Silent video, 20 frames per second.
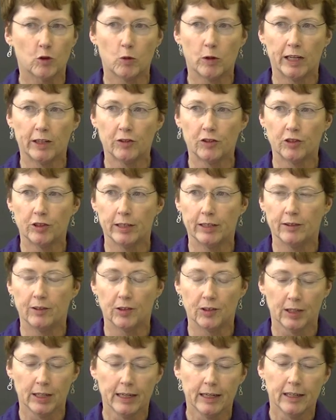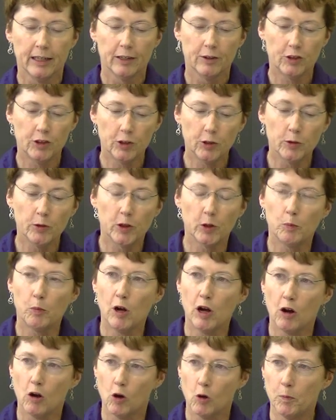questions to the
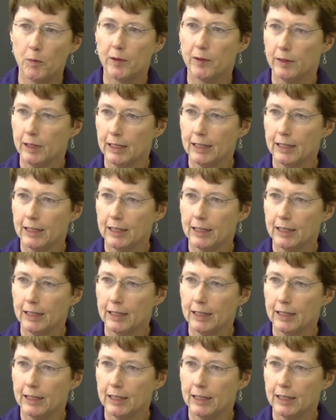Pope.